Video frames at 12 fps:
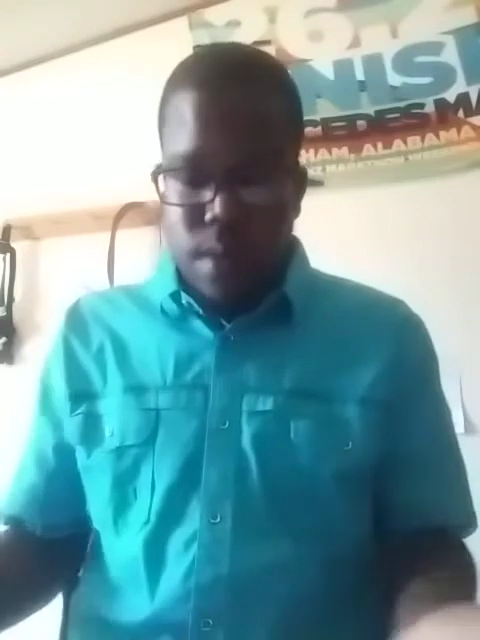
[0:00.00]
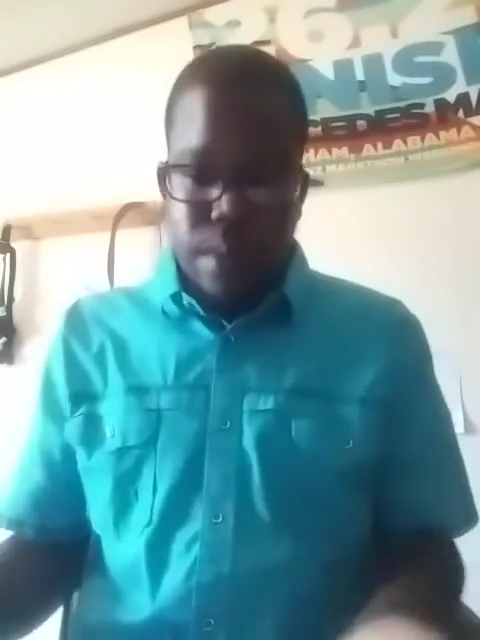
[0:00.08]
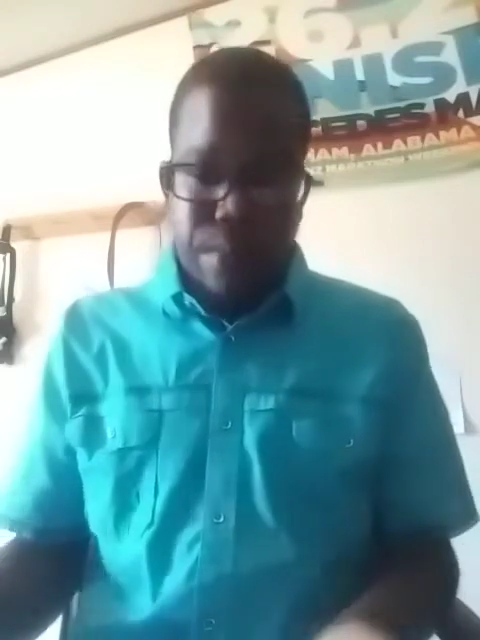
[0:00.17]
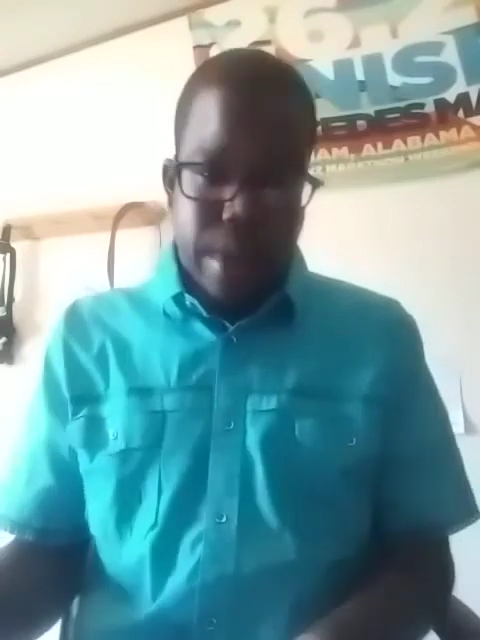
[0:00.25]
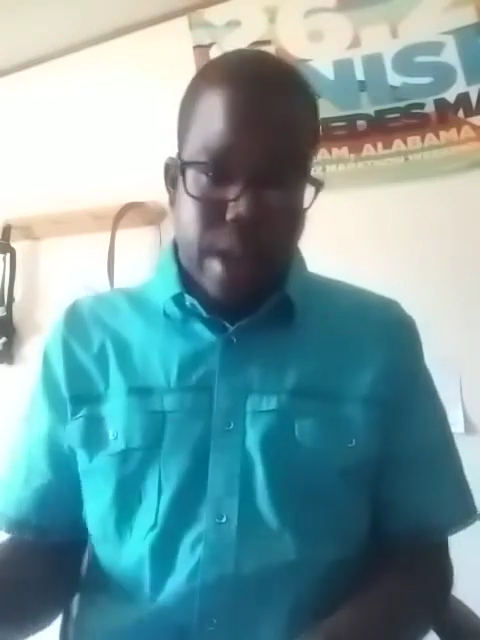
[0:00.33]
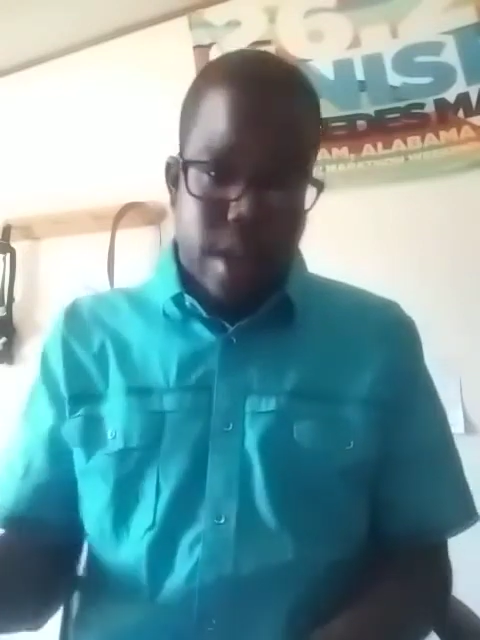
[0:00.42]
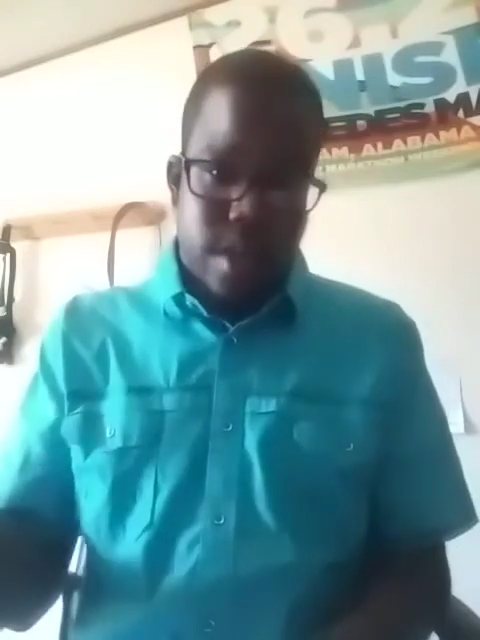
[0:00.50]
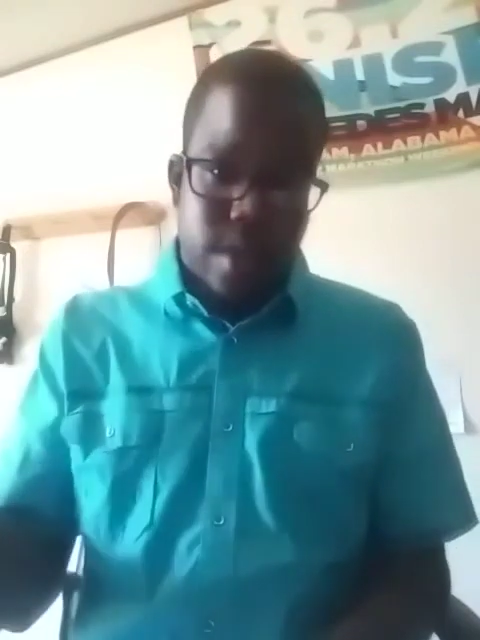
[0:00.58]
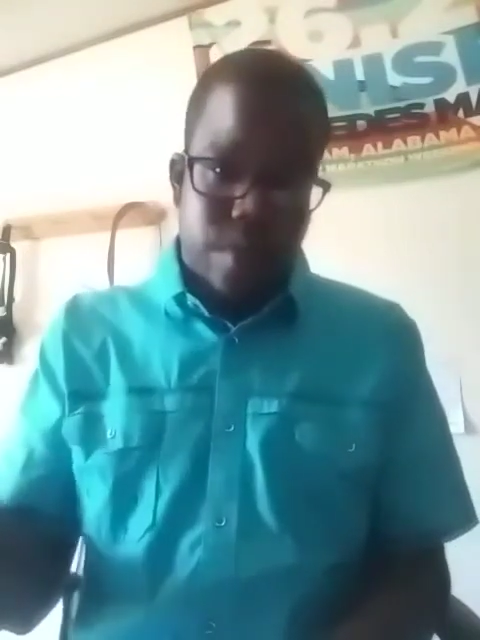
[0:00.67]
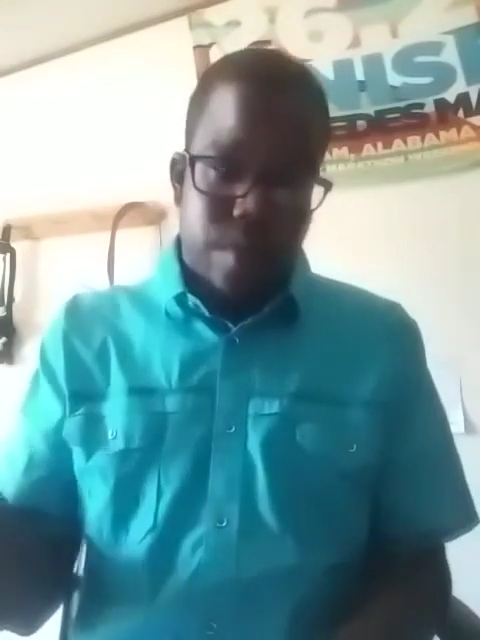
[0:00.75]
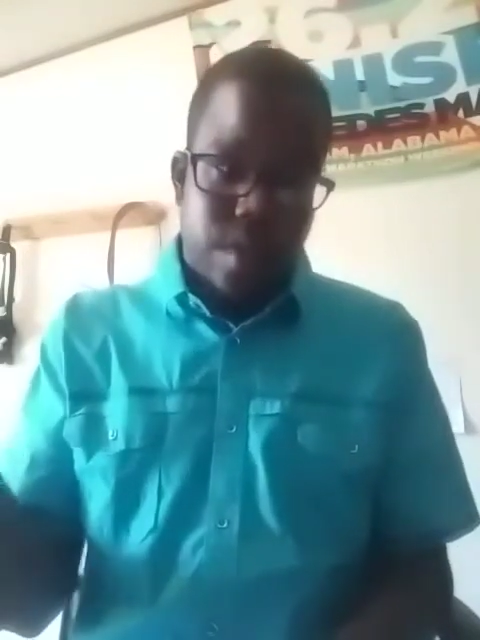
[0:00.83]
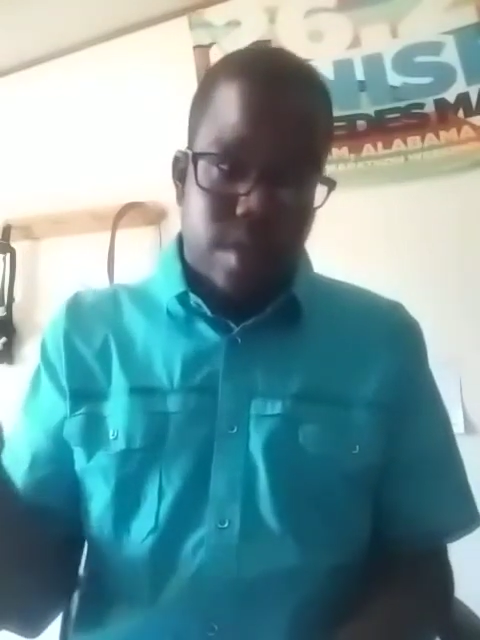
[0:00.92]
but
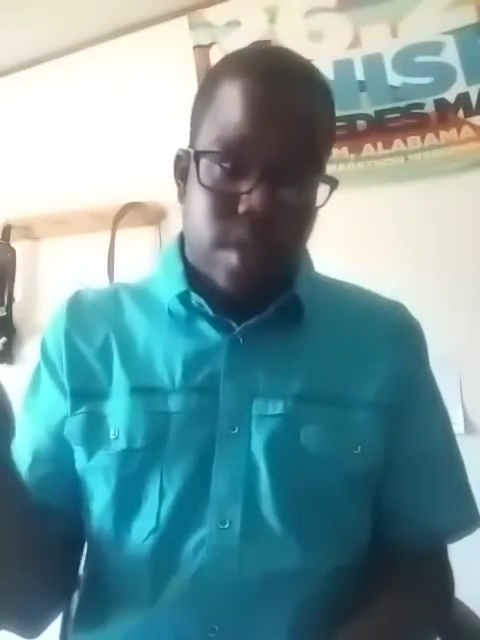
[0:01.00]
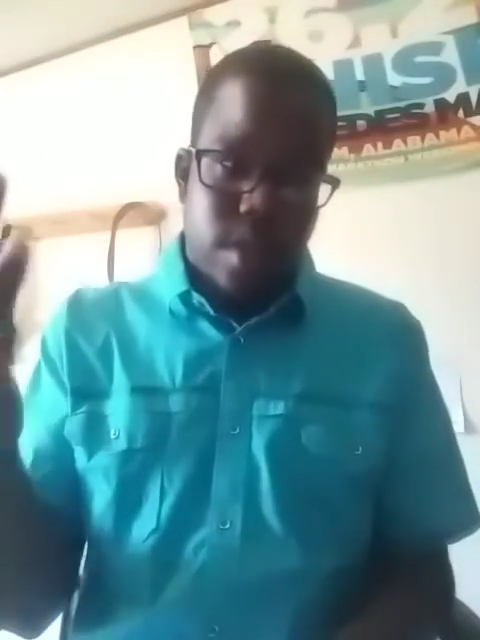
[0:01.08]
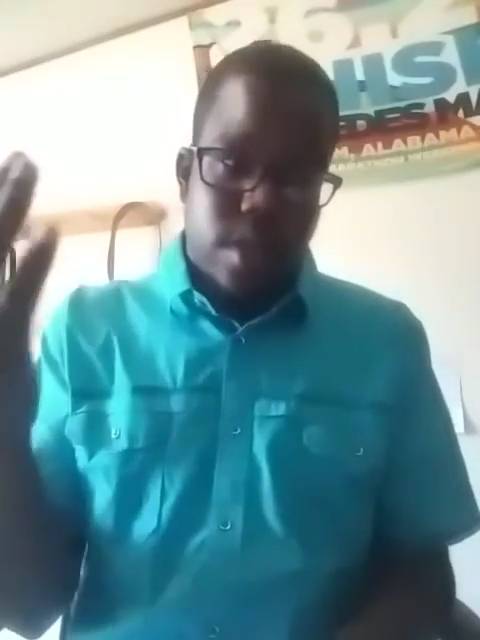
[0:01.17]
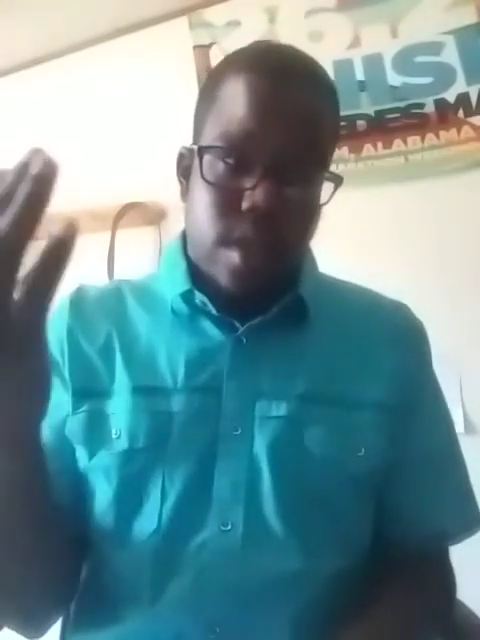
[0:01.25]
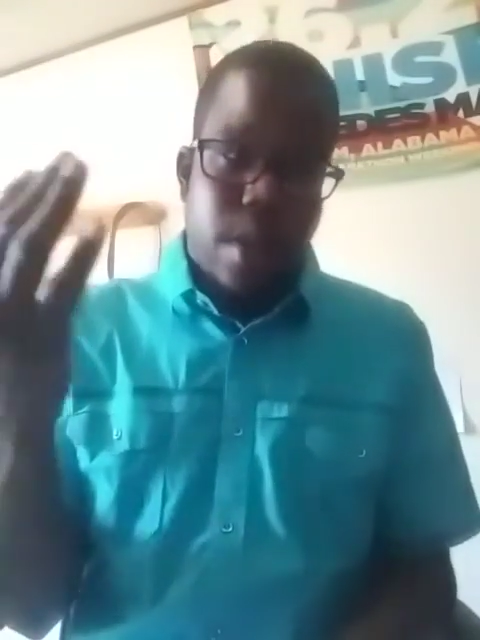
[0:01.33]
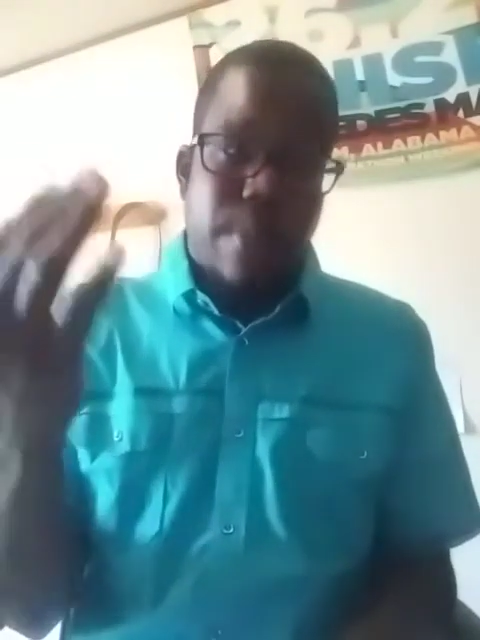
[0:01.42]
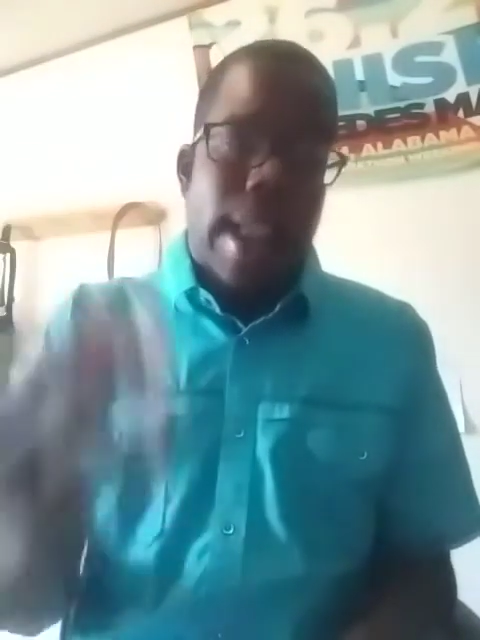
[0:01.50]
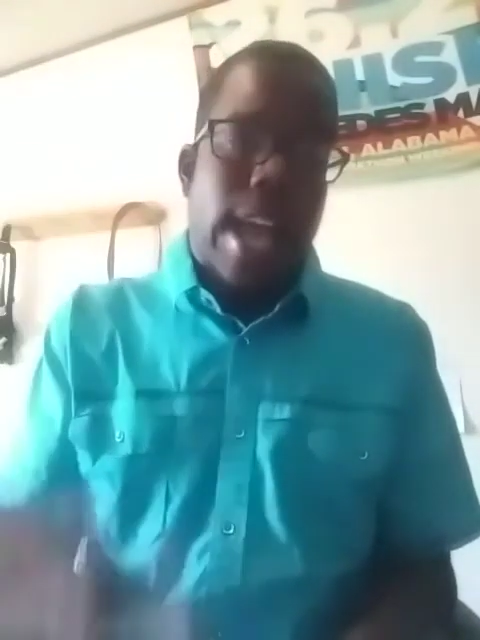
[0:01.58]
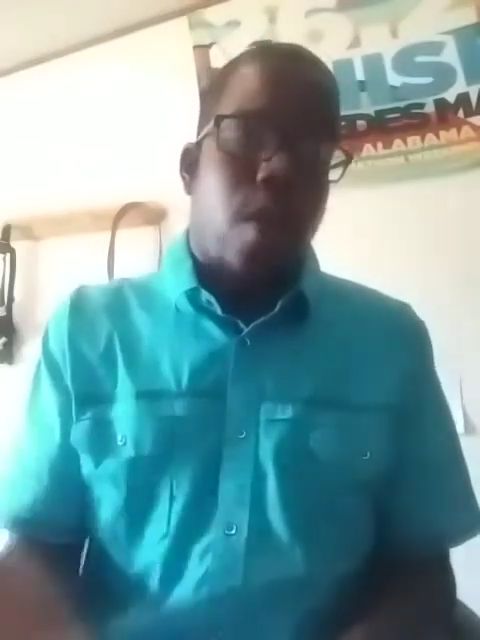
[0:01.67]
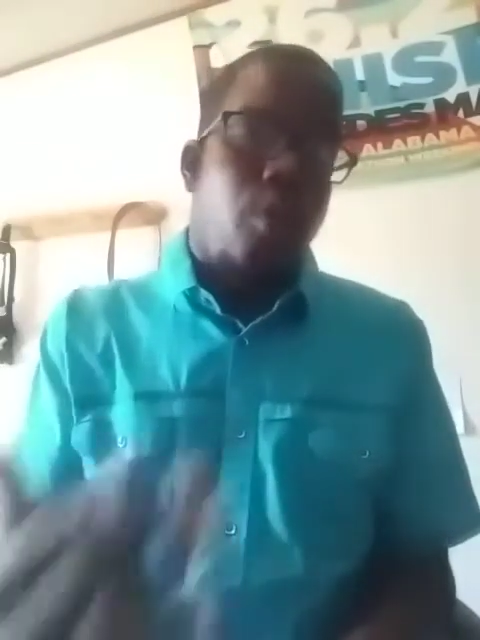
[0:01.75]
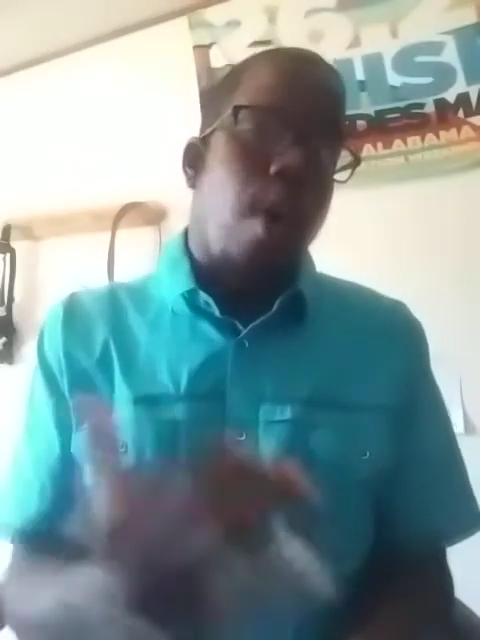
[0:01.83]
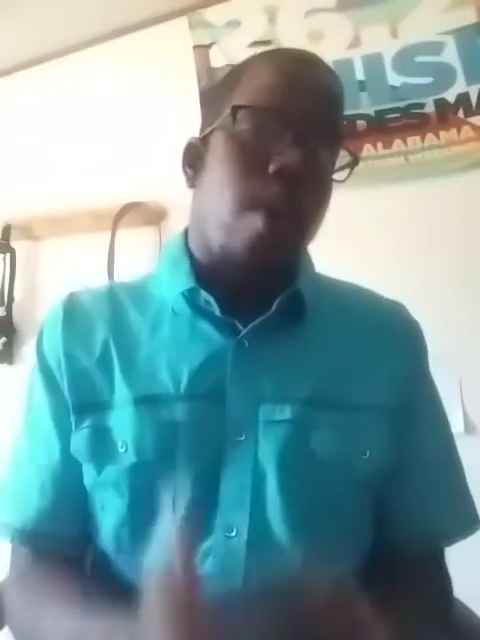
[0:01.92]
a black